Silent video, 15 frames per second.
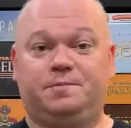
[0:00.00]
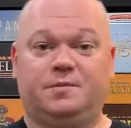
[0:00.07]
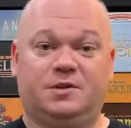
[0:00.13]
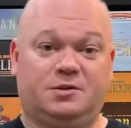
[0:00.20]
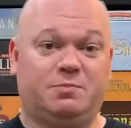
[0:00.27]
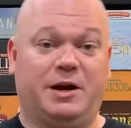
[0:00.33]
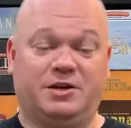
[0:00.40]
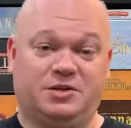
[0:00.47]

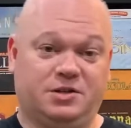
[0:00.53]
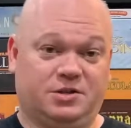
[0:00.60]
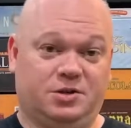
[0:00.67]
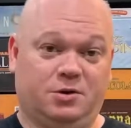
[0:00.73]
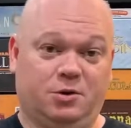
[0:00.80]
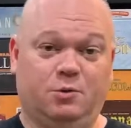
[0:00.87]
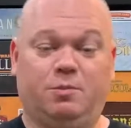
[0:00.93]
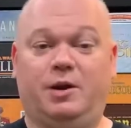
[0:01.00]
especially to
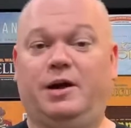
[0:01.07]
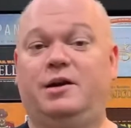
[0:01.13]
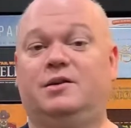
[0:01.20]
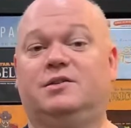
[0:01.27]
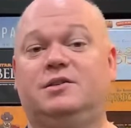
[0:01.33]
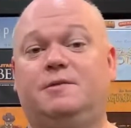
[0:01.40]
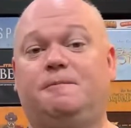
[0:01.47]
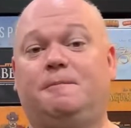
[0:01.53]
new
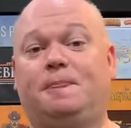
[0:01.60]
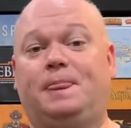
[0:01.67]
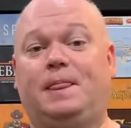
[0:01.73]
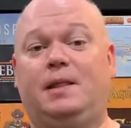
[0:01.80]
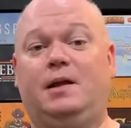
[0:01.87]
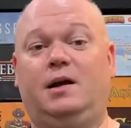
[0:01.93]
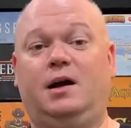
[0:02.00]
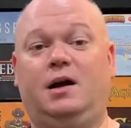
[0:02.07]
players,
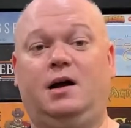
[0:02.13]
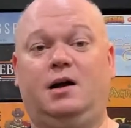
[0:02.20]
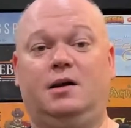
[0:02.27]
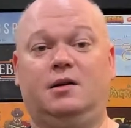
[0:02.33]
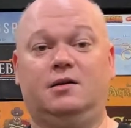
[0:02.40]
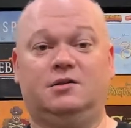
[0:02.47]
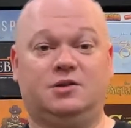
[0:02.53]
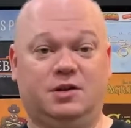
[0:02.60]
uh,
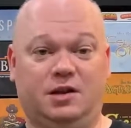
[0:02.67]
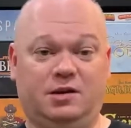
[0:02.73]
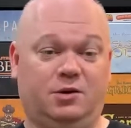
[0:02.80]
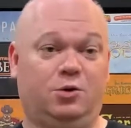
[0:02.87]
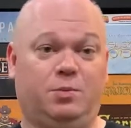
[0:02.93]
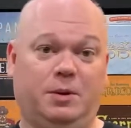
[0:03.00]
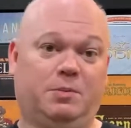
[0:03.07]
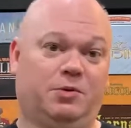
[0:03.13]
to
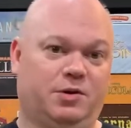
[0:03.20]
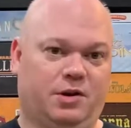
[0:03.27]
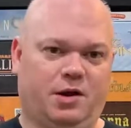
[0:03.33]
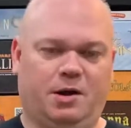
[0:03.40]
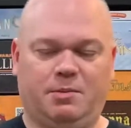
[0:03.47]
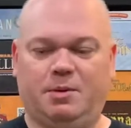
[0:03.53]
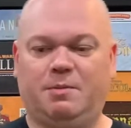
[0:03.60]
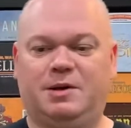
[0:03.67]
new people to the
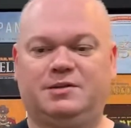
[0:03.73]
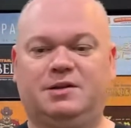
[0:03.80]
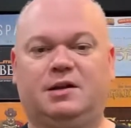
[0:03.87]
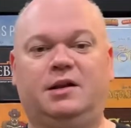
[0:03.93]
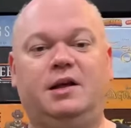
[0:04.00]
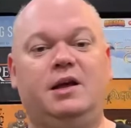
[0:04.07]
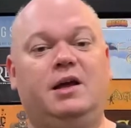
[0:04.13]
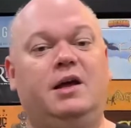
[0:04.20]
hobby, basically,
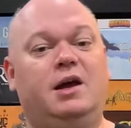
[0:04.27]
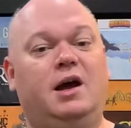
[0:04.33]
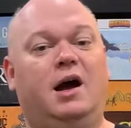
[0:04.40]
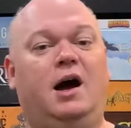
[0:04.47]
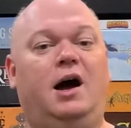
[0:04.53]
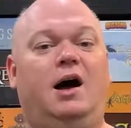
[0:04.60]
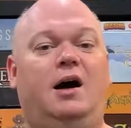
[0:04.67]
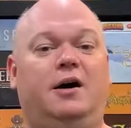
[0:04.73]

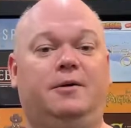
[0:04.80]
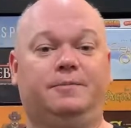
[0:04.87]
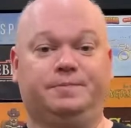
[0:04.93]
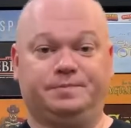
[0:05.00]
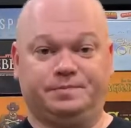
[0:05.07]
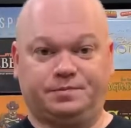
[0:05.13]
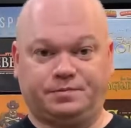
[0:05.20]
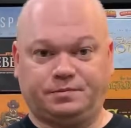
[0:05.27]
um,
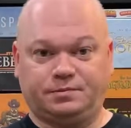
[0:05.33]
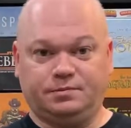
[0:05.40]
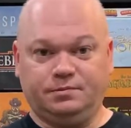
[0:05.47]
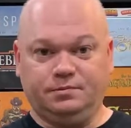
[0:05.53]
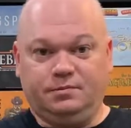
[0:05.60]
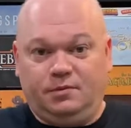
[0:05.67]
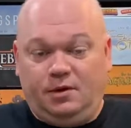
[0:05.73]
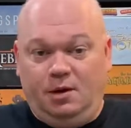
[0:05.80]

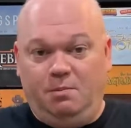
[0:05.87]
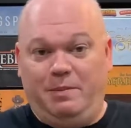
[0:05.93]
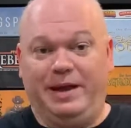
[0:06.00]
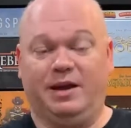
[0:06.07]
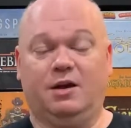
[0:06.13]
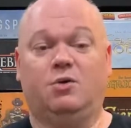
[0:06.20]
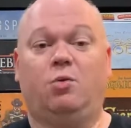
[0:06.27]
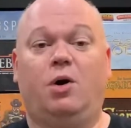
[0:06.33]

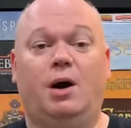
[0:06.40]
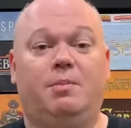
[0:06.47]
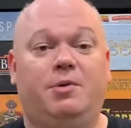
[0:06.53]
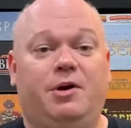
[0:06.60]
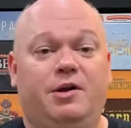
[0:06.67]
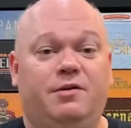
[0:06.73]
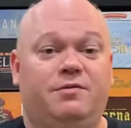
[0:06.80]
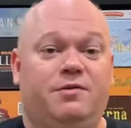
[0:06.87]
make it
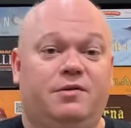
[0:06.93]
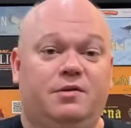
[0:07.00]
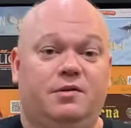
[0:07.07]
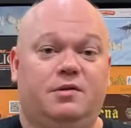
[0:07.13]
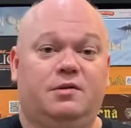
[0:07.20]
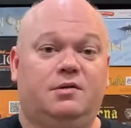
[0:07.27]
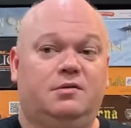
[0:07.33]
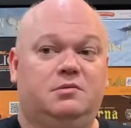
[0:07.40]
cooperative?
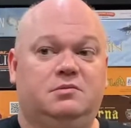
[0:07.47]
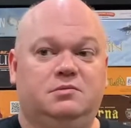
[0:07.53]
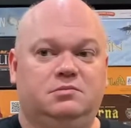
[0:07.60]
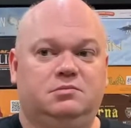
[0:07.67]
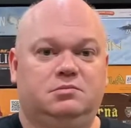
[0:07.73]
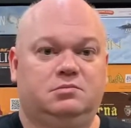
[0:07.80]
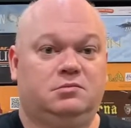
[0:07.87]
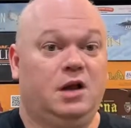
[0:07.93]

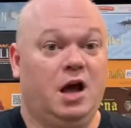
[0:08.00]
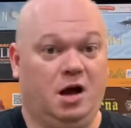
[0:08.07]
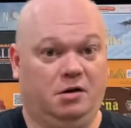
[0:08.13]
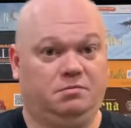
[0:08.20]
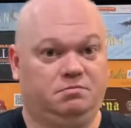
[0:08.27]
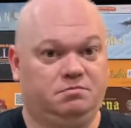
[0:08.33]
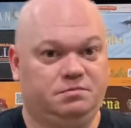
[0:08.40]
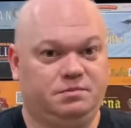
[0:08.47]
No.
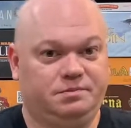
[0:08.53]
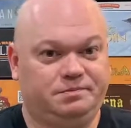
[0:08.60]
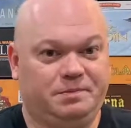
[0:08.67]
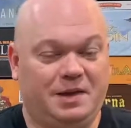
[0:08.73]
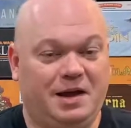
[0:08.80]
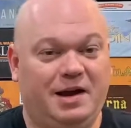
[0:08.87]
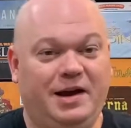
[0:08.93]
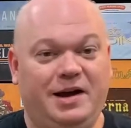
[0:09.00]

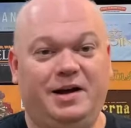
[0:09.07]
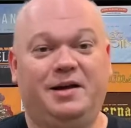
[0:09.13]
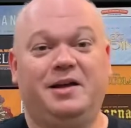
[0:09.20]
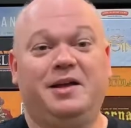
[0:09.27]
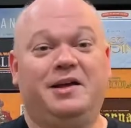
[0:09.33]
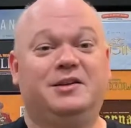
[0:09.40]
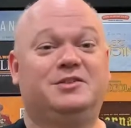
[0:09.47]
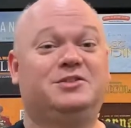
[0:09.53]
Uh,
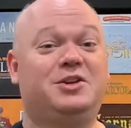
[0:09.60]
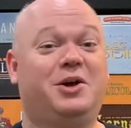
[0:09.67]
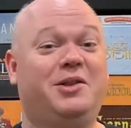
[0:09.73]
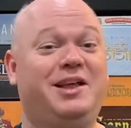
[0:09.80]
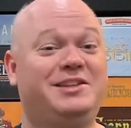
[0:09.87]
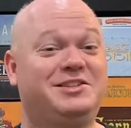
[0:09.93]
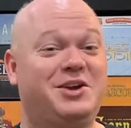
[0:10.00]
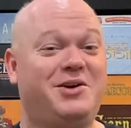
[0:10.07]
so
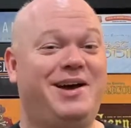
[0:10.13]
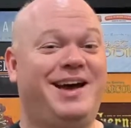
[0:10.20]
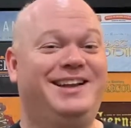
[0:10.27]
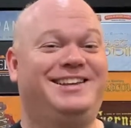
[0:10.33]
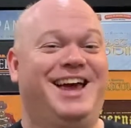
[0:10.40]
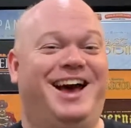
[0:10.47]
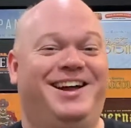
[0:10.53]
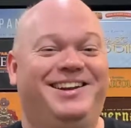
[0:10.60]
let's go
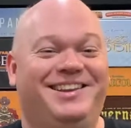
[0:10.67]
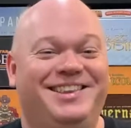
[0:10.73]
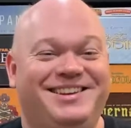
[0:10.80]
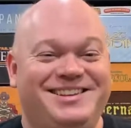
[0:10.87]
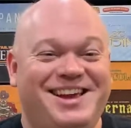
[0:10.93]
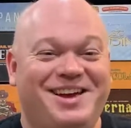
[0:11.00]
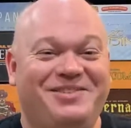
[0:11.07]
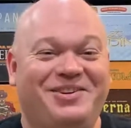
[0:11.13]
ahead down to the
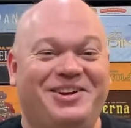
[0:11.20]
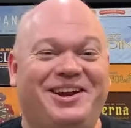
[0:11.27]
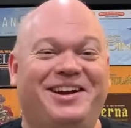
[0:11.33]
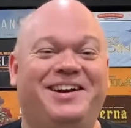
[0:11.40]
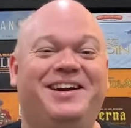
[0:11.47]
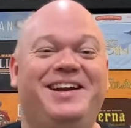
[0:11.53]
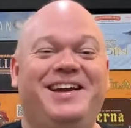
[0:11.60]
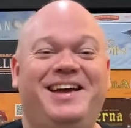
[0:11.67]
table
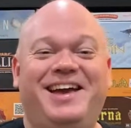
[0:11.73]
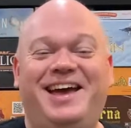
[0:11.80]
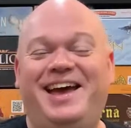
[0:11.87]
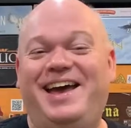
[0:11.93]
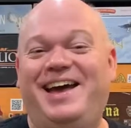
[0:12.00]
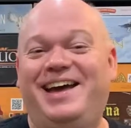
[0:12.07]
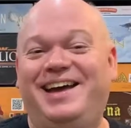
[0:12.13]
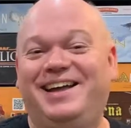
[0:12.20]
here
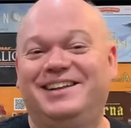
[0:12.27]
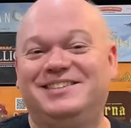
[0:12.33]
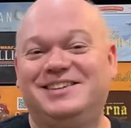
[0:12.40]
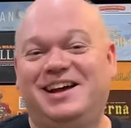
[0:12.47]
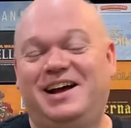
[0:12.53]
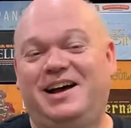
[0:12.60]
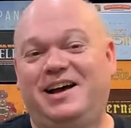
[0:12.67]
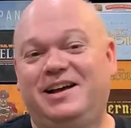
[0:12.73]
and
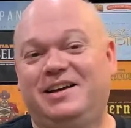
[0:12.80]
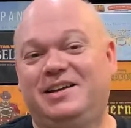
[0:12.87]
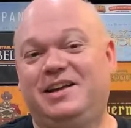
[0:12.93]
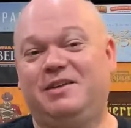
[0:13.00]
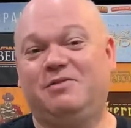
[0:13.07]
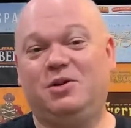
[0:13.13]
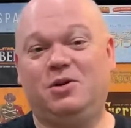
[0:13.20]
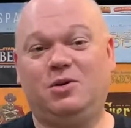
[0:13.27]
uh,
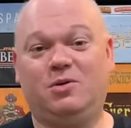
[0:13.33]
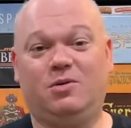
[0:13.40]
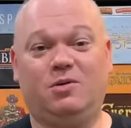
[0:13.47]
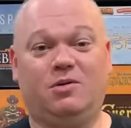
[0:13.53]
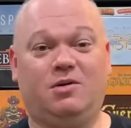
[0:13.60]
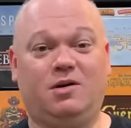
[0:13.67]
give you